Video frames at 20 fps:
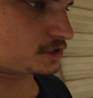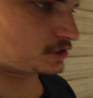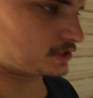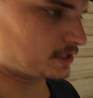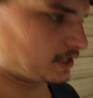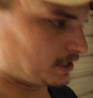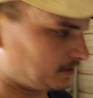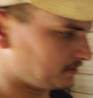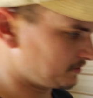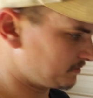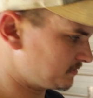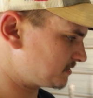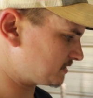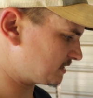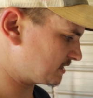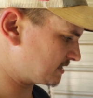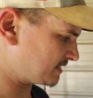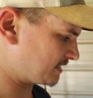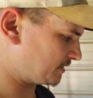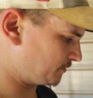shelves
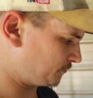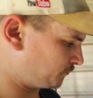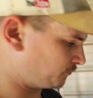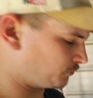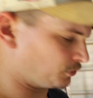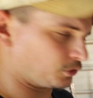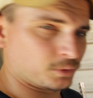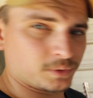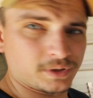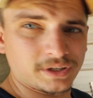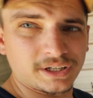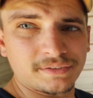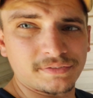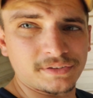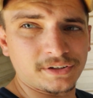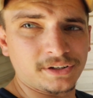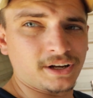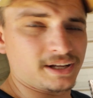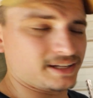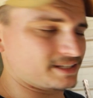to sit forward if
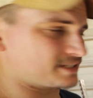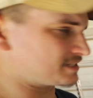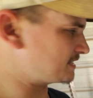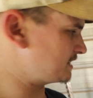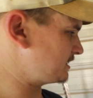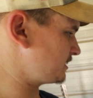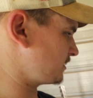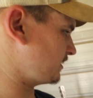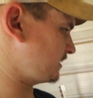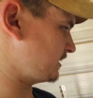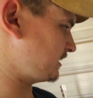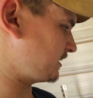they're not sitting on